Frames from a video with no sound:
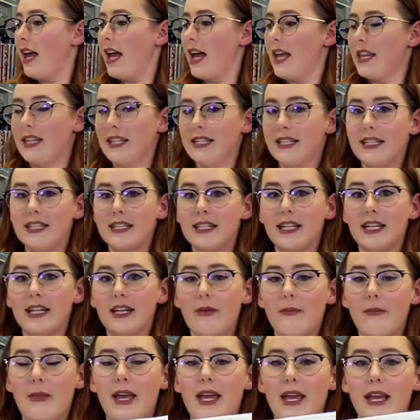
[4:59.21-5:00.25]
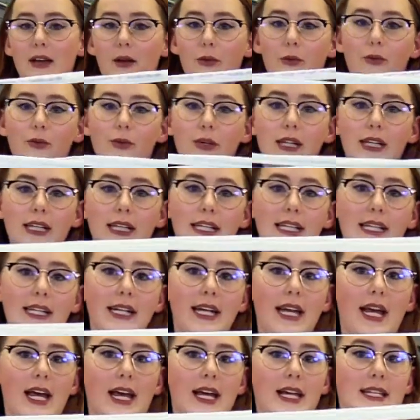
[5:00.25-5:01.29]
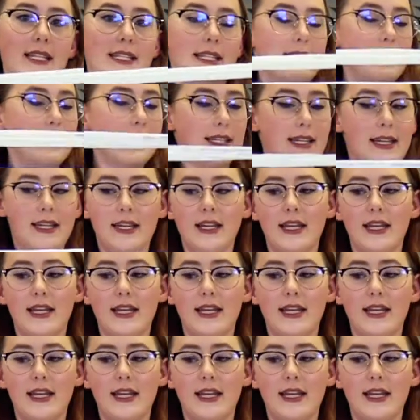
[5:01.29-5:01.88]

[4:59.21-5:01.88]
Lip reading: And this is gonna make a really nice